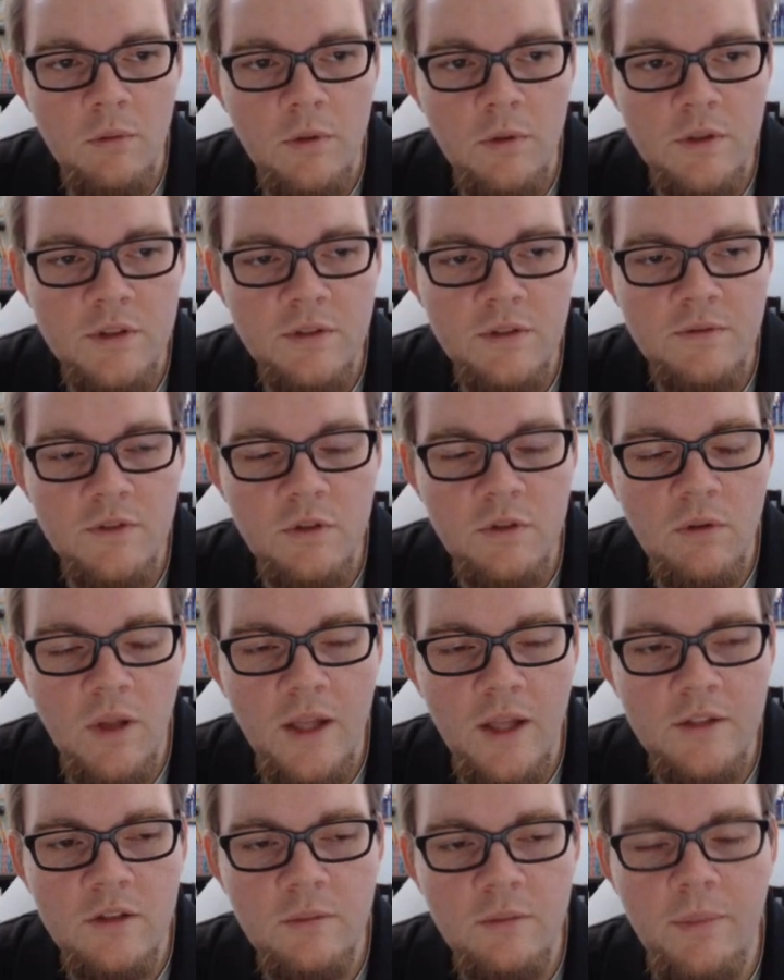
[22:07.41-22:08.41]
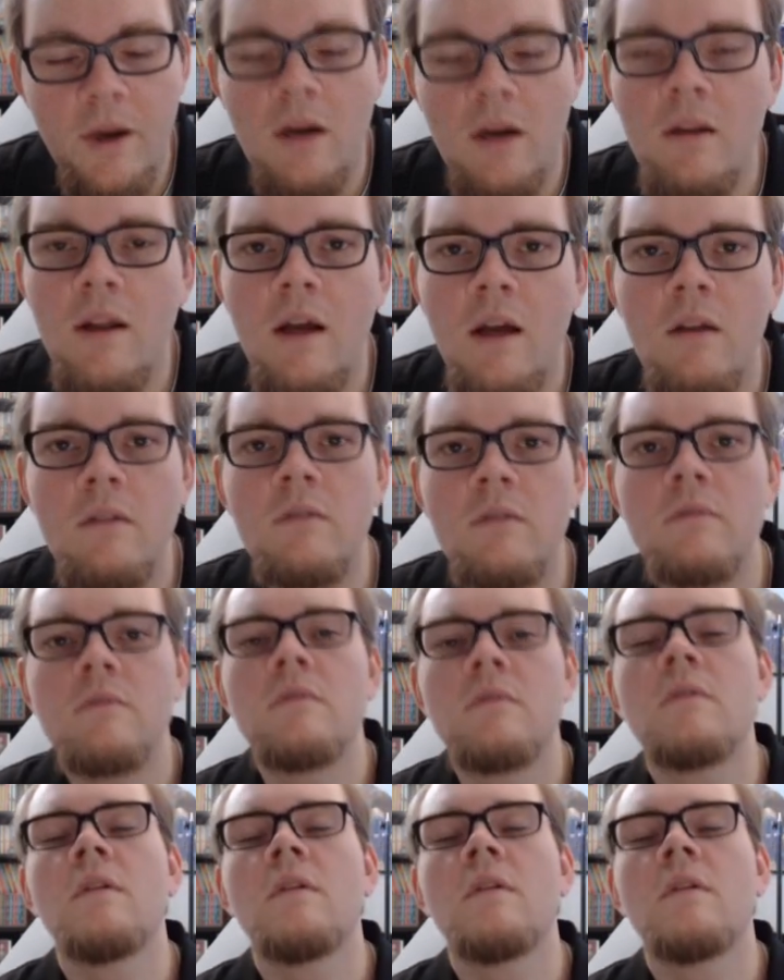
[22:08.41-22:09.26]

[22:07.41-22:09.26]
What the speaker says: other words, if two lines are parallel,